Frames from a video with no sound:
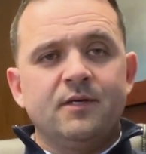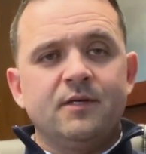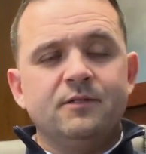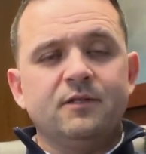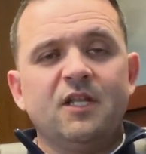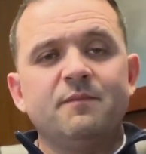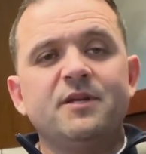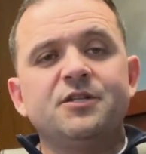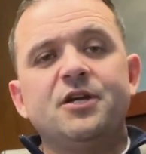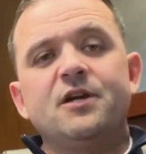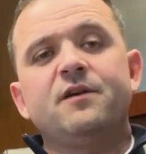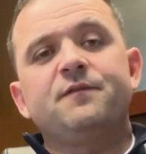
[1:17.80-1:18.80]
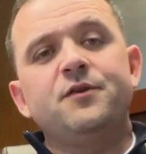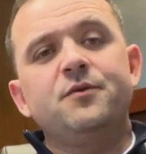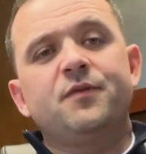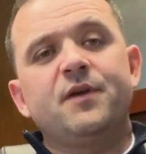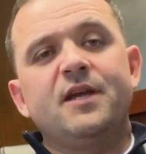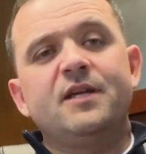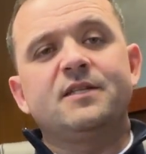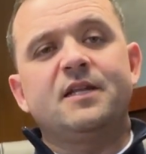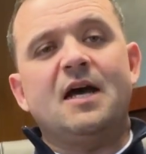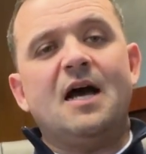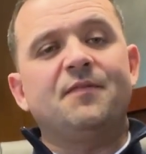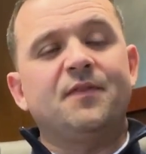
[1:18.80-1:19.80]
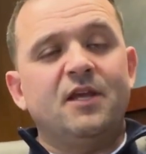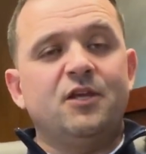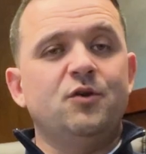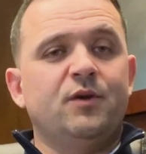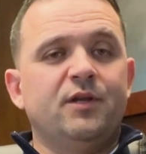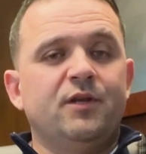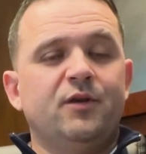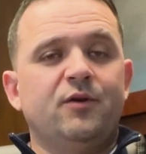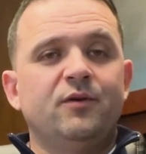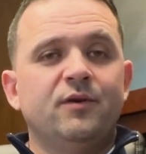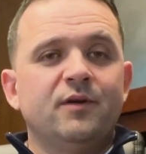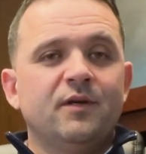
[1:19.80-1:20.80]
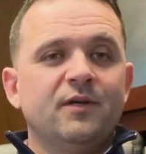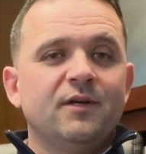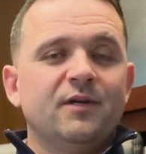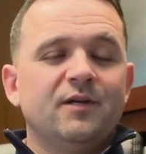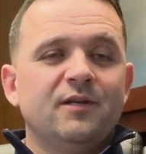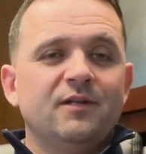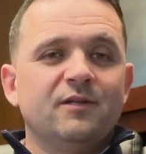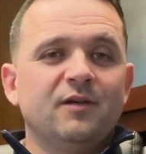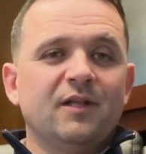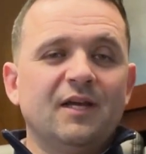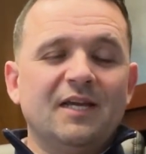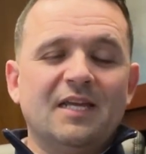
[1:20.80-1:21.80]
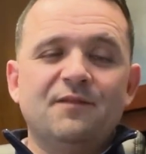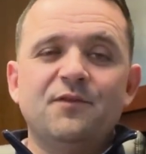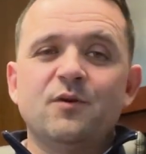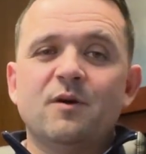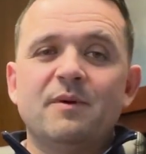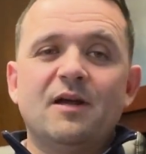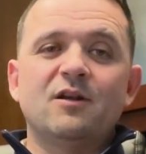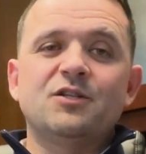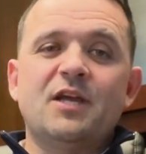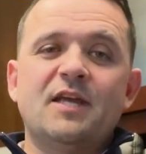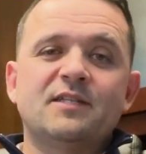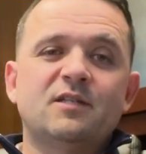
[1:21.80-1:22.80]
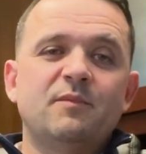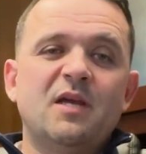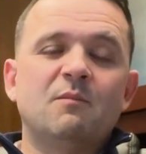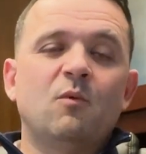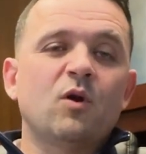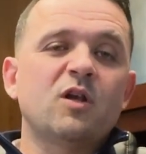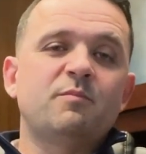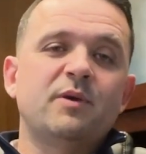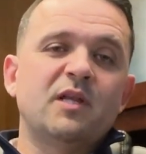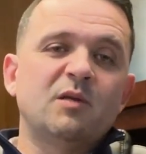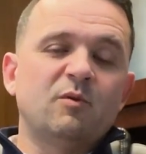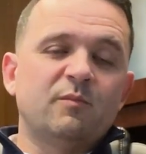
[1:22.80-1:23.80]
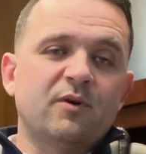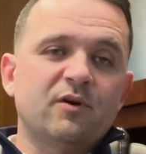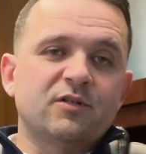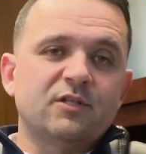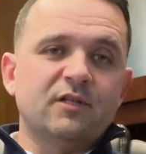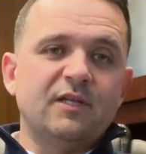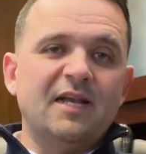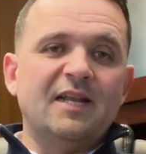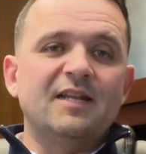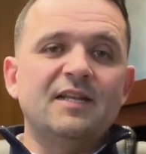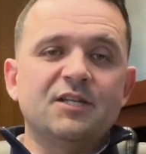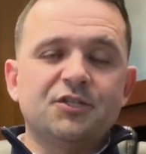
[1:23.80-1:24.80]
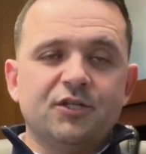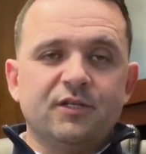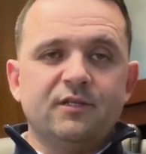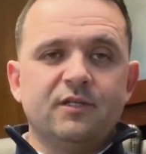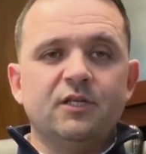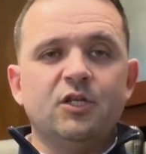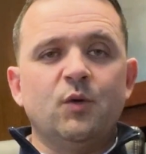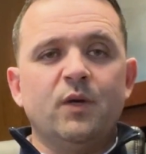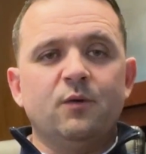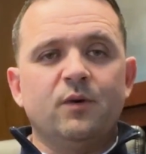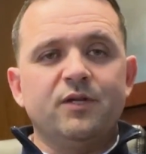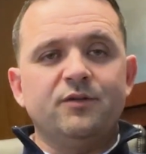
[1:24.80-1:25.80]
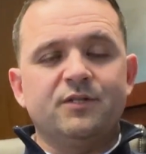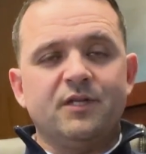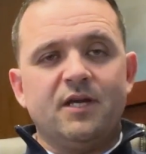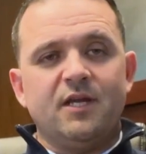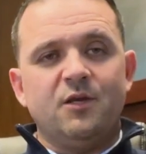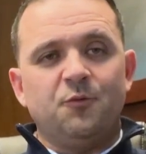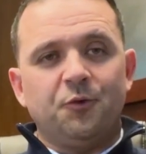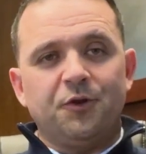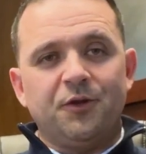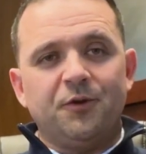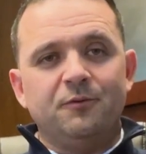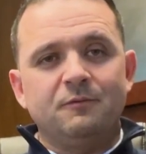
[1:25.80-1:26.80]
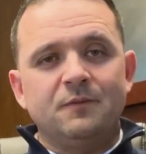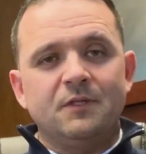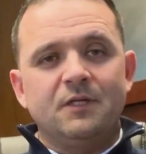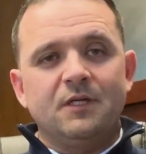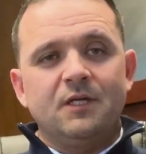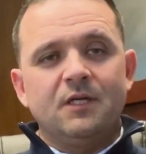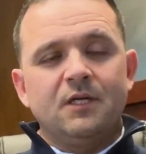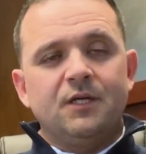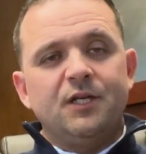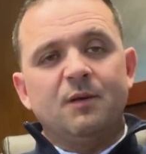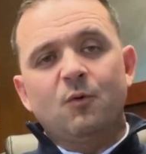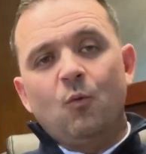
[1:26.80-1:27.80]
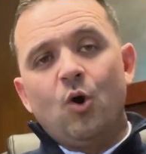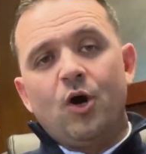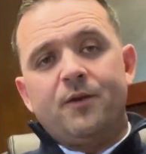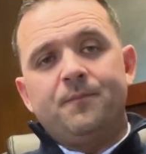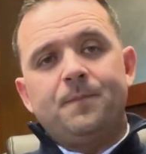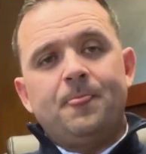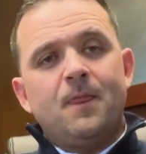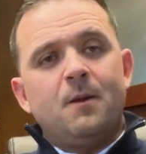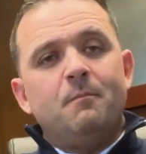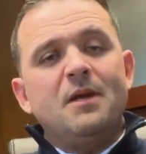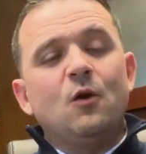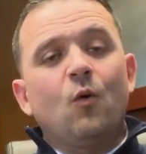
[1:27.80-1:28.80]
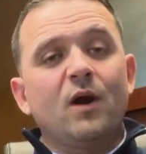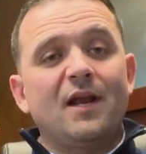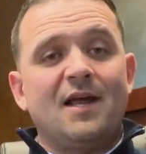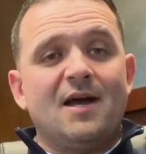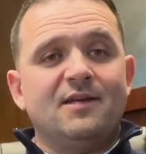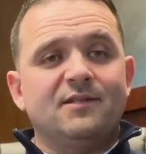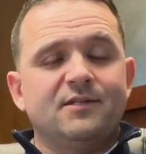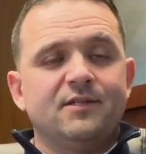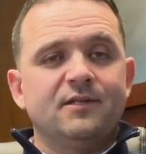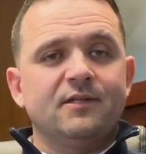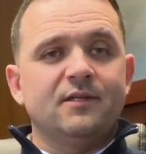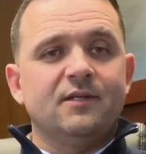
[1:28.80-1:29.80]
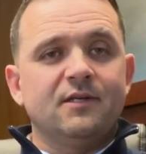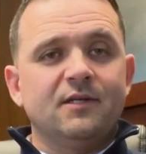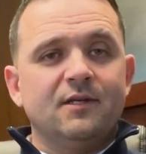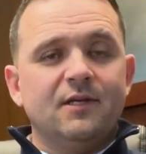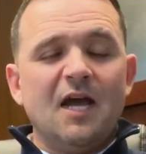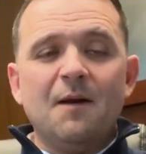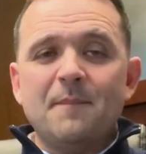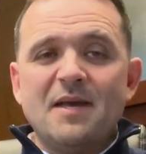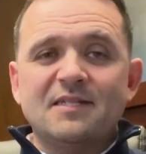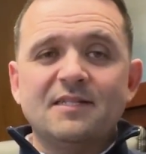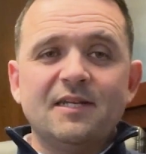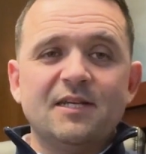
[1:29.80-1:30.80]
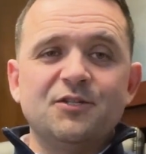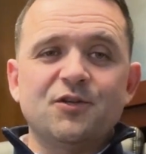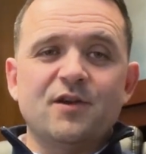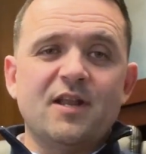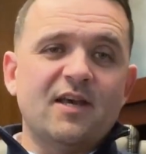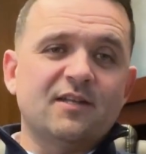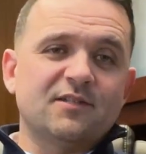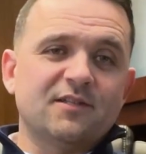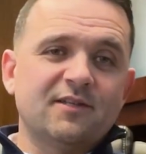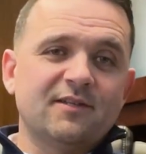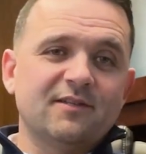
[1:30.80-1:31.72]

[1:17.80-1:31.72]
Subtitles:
So let me share a few things that I think you can do to give you a better chance to be a more dependable person in addition to doing what you say you will do. Number one, be organized. How messy is your desk?